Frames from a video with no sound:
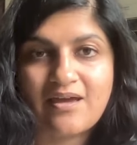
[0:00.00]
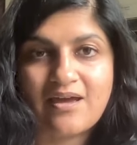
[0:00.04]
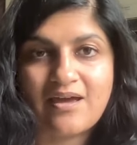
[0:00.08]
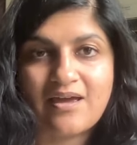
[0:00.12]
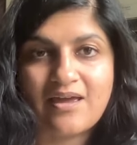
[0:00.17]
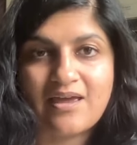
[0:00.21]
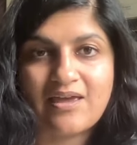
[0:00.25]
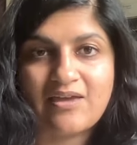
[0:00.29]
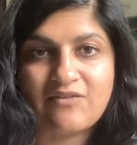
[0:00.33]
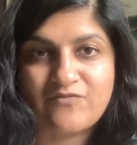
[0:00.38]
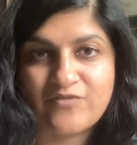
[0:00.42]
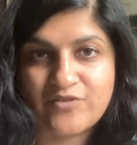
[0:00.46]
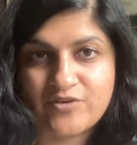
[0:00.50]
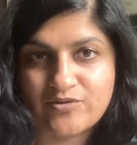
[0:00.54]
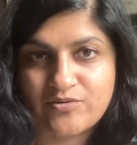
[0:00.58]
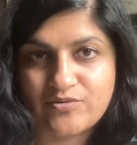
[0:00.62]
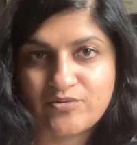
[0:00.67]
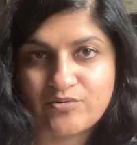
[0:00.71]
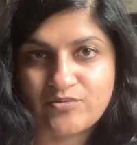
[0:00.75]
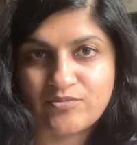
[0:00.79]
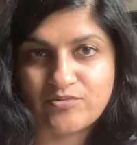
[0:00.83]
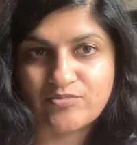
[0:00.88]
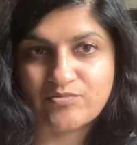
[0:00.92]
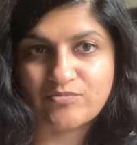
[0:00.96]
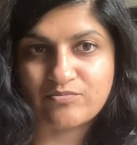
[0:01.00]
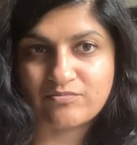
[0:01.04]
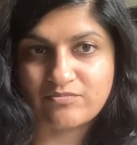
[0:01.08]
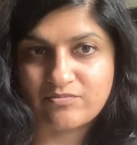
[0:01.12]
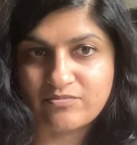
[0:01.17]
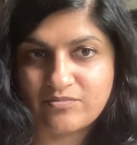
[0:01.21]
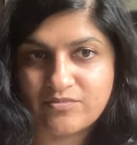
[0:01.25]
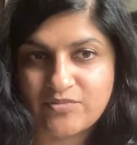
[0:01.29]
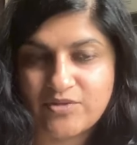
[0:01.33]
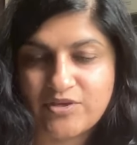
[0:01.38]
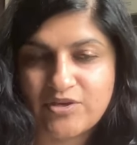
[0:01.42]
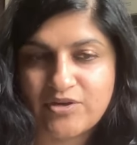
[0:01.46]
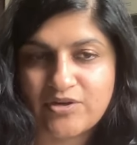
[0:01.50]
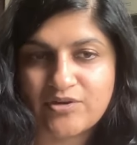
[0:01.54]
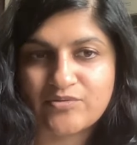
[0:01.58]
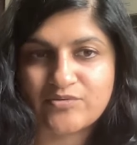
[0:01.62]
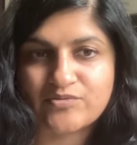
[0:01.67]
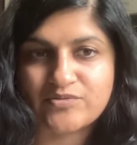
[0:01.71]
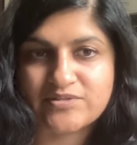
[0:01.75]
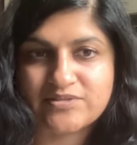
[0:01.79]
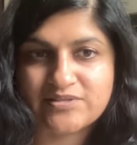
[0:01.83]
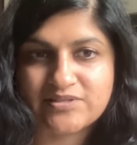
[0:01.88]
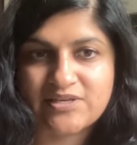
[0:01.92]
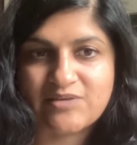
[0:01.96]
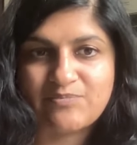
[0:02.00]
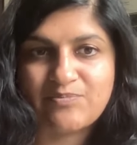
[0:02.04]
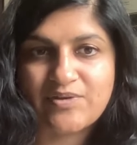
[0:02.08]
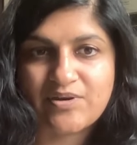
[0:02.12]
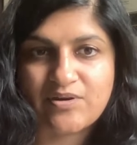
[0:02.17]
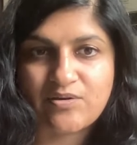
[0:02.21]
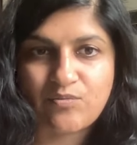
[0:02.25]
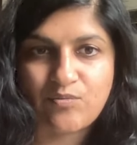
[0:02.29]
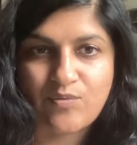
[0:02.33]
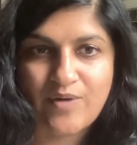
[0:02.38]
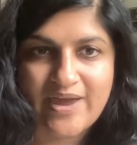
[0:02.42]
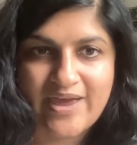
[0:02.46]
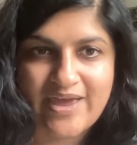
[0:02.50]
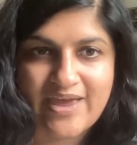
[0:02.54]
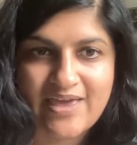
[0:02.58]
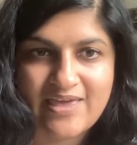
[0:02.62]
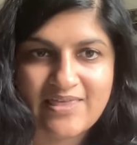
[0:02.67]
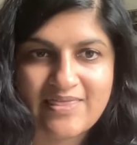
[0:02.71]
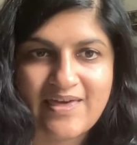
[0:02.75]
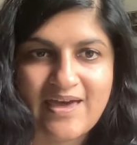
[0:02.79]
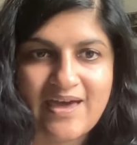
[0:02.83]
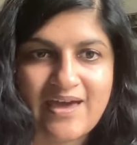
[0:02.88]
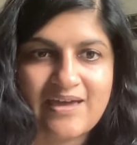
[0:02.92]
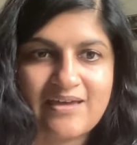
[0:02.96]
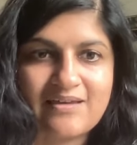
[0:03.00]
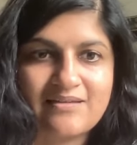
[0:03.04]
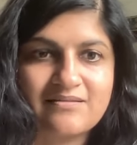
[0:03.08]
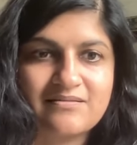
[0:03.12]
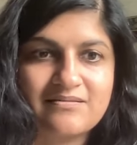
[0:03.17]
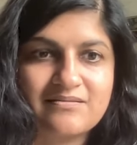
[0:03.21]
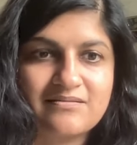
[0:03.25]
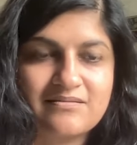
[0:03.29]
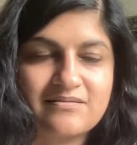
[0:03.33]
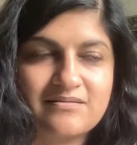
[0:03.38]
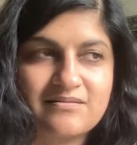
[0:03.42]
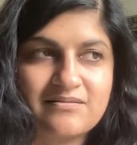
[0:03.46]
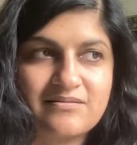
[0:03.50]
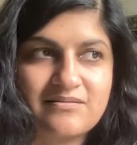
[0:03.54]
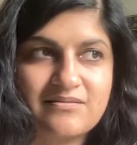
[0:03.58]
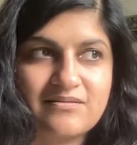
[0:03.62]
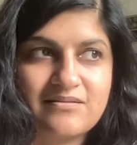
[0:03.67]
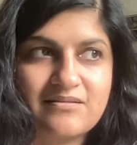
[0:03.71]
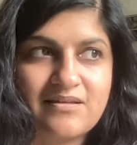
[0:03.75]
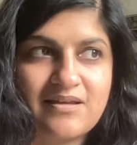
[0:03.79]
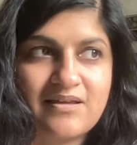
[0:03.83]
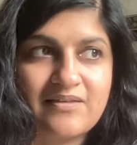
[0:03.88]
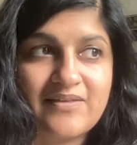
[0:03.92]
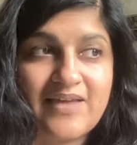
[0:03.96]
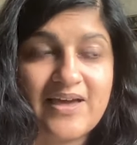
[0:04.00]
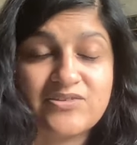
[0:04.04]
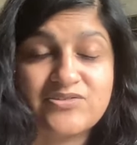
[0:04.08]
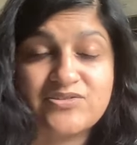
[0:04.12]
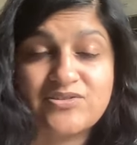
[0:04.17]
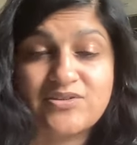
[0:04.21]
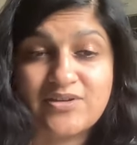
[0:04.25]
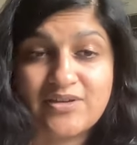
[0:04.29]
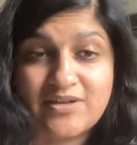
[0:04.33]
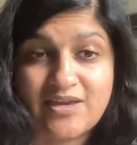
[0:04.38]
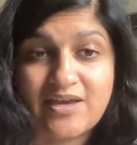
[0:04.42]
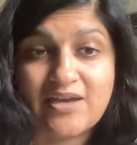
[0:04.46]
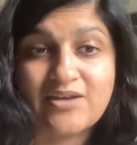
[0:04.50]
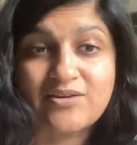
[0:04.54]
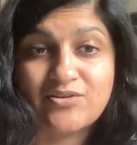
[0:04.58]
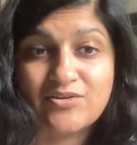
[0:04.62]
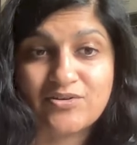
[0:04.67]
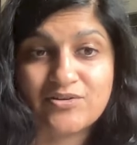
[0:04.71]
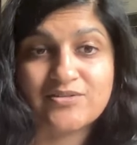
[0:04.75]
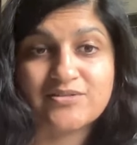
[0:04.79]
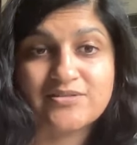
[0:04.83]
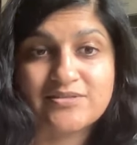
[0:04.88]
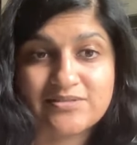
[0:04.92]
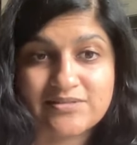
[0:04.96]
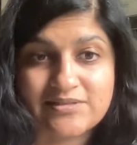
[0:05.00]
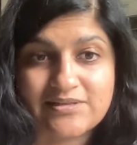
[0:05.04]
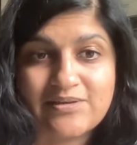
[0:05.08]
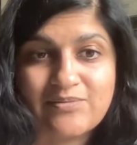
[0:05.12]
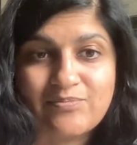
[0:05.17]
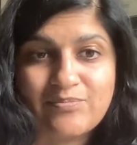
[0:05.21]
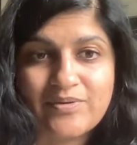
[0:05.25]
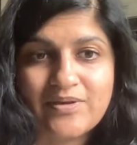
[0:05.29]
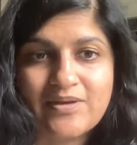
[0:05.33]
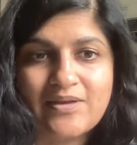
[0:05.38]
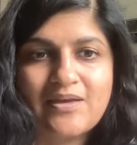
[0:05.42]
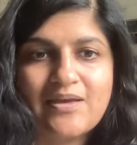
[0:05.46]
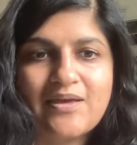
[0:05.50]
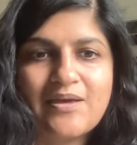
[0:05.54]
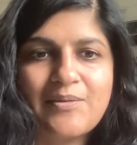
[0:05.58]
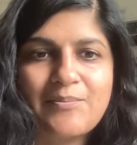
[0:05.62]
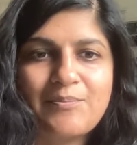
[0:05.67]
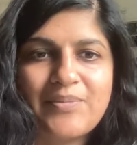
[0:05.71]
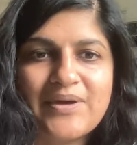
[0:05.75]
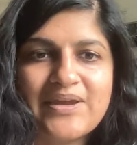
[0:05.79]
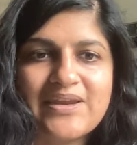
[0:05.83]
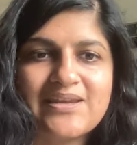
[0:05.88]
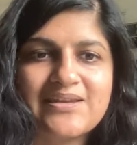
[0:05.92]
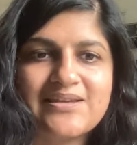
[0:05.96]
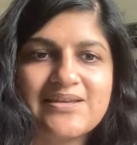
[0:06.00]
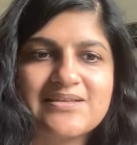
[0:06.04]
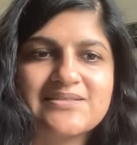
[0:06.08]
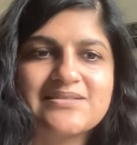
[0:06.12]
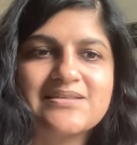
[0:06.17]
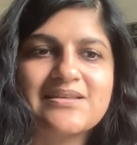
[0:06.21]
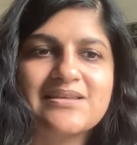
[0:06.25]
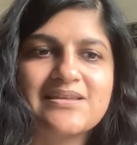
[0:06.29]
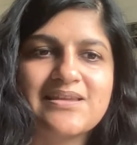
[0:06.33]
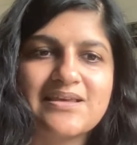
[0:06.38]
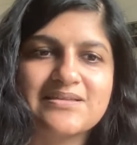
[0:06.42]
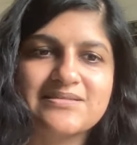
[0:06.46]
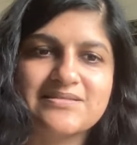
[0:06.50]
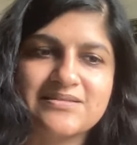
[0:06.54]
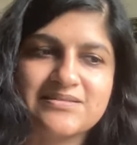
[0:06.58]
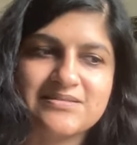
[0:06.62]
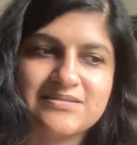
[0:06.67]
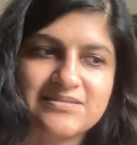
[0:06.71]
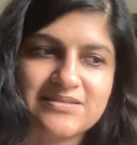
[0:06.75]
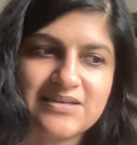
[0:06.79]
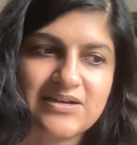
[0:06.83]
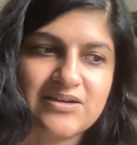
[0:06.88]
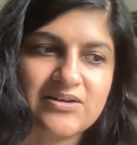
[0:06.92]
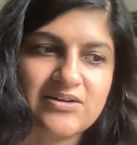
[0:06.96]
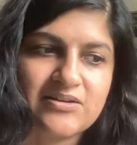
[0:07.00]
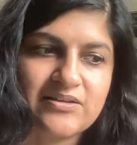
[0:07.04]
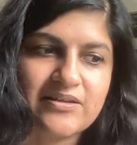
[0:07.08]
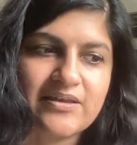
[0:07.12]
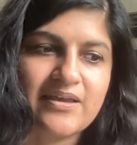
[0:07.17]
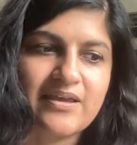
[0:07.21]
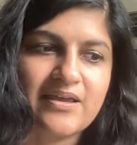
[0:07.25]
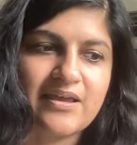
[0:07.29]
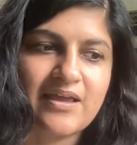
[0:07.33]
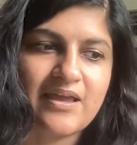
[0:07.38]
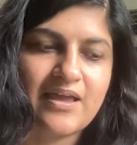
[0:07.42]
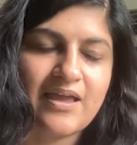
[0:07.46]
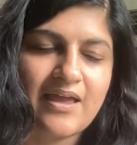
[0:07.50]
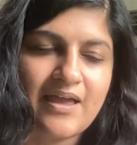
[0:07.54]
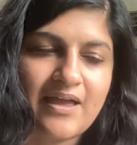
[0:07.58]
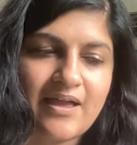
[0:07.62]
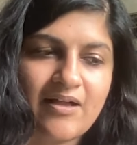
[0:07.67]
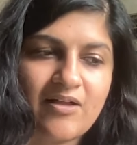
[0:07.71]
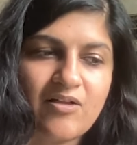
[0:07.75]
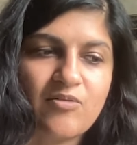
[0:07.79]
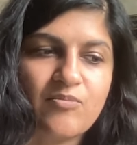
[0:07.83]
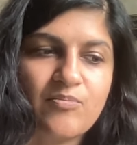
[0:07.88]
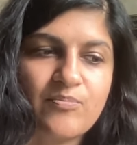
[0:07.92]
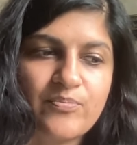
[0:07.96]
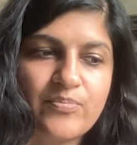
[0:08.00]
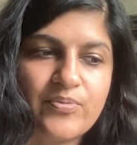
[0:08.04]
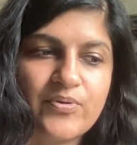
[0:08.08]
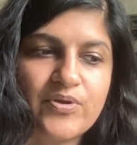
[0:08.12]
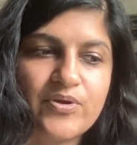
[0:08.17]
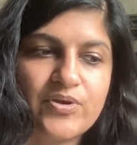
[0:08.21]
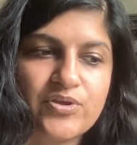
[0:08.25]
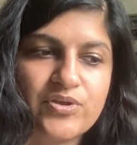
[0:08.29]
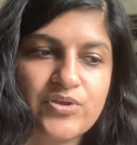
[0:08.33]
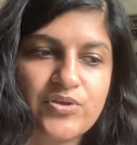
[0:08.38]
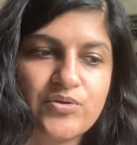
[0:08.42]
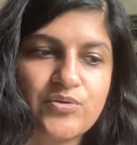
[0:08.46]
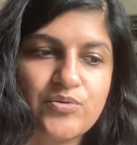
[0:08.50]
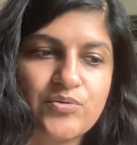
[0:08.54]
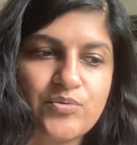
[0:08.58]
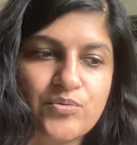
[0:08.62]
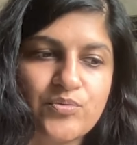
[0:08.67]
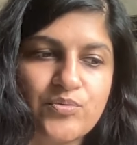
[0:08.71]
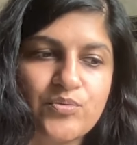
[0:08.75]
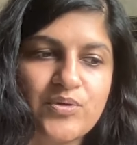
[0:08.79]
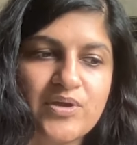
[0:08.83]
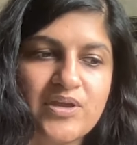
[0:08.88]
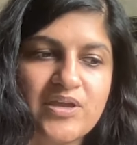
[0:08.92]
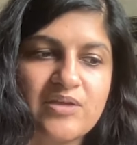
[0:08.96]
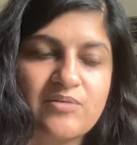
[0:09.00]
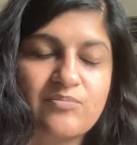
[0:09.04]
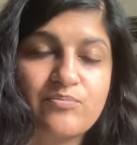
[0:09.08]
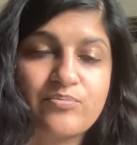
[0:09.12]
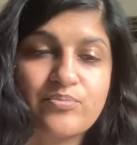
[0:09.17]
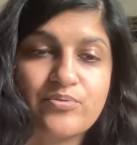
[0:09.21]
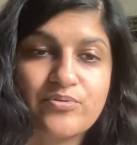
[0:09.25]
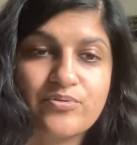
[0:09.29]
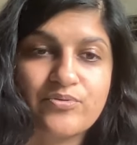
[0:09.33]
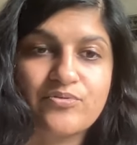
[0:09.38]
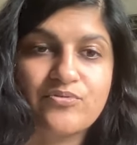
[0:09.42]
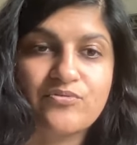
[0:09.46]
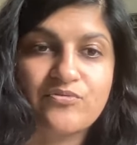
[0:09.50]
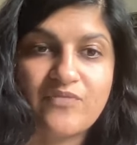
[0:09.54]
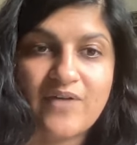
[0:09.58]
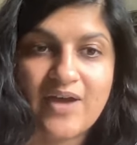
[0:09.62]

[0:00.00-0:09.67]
if you, you know, sleep in a way that allows you to get good sleep, but it doesn't necessarily help you improve